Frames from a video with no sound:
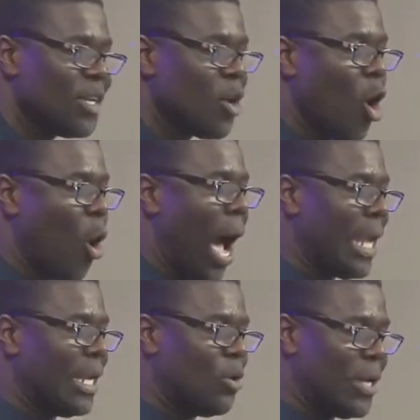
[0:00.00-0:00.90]
Oh,
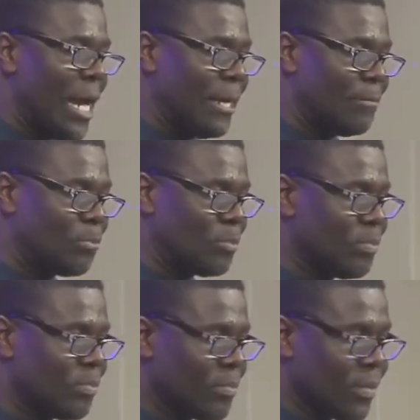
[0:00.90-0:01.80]
hallelujah.
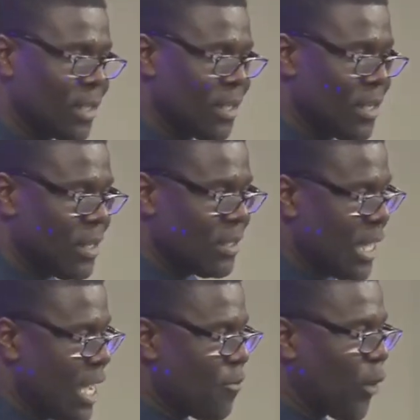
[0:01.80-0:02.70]

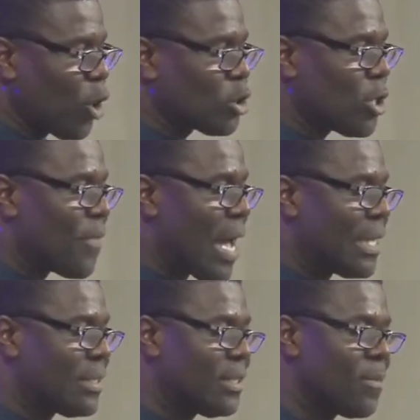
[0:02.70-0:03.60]
See, for those of
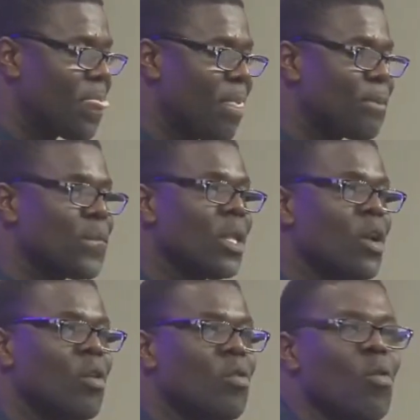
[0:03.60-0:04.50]
us
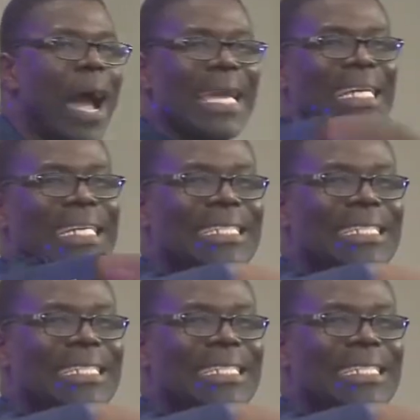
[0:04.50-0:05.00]
who are in this